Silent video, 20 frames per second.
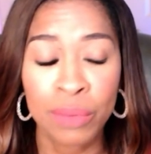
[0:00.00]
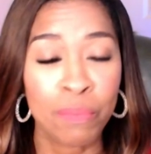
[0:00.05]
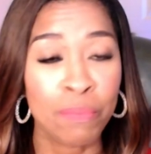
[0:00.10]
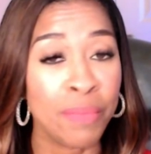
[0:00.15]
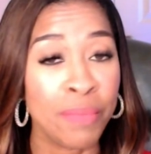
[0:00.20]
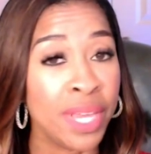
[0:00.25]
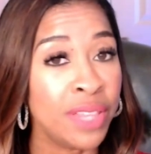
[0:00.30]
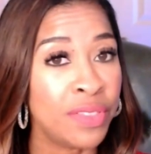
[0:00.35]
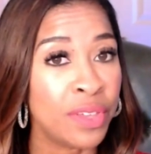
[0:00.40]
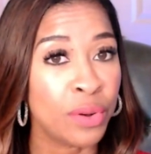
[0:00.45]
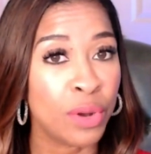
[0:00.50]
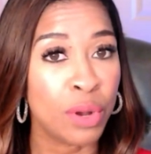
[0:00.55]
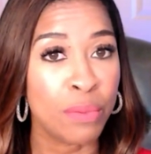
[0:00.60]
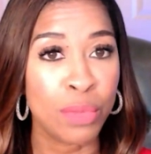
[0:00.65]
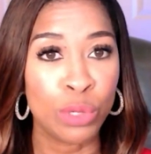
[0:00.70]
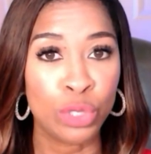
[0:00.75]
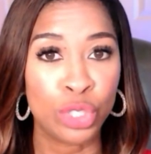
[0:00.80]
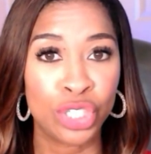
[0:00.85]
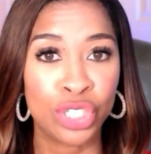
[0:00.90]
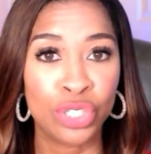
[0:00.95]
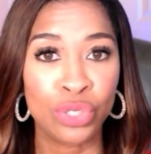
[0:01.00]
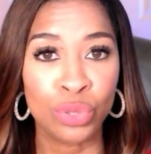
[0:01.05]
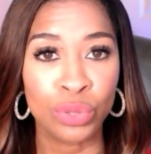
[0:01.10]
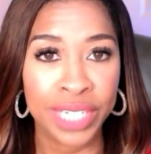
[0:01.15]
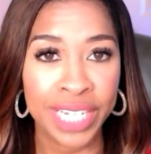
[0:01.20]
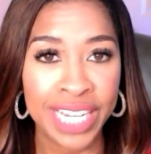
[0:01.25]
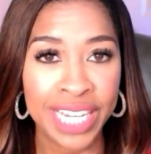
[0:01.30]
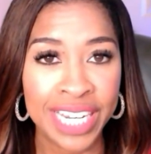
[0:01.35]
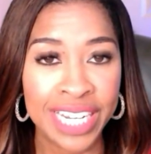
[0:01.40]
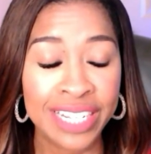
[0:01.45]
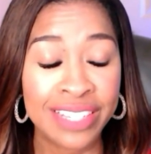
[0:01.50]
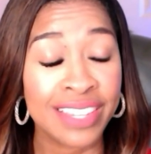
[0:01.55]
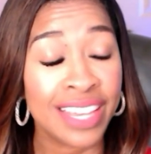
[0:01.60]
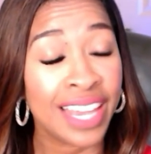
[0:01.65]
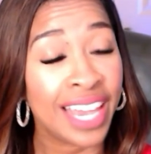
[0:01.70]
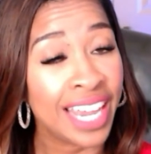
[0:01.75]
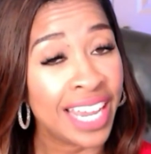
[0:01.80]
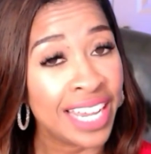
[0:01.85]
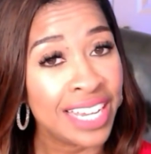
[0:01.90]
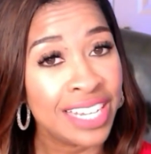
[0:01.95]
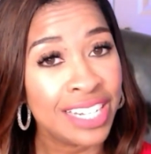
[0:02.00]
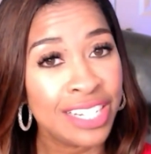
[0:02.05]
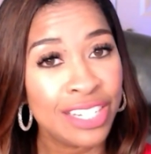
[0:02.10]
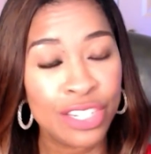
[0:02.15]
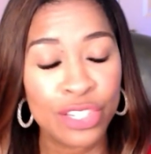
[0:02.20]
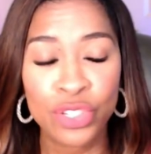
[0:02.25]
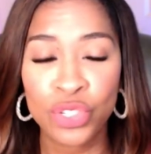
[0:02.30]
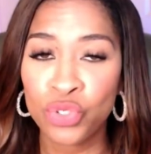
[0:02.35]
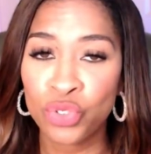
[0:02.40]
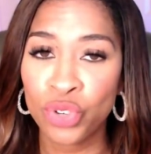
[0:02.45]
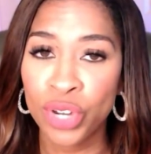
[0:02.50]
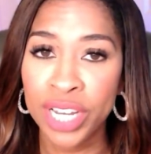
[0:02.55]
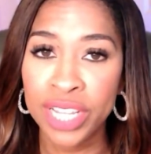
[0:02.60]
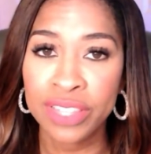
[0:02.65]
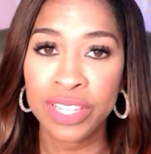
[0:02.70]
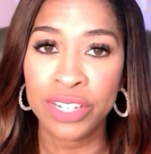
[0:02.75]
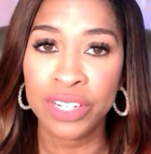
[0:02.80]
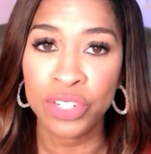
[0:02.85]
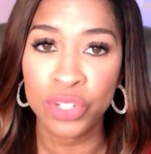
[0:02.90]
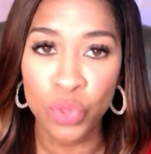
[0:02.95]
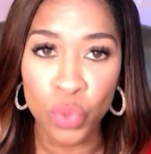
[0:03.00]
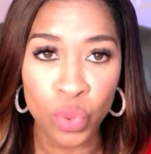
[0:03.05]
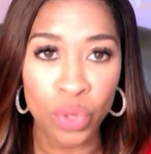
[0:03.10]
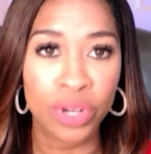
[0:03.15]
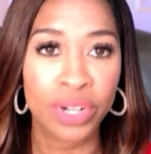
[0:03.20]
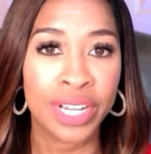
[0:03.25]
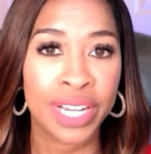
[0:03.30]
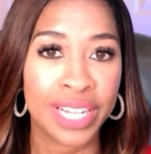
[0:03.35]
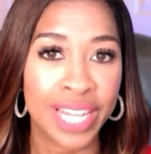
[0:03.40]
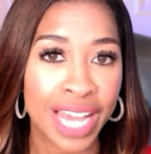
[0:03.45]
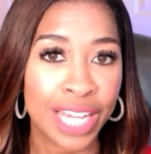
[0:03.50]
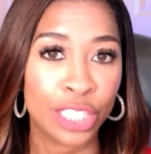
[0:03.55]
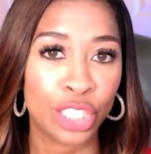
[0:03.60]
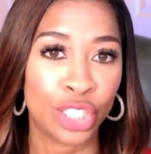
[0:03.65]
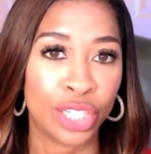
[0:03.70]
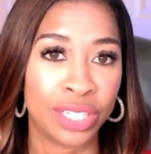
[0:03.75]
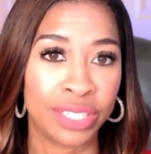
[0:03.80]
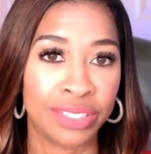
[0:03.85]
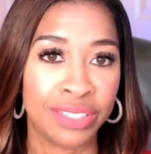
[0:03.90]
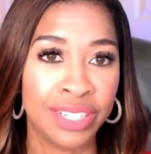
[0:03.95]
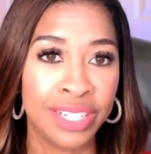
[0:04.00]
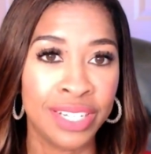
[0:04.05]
meet their emotional needs, and strengthen your connection.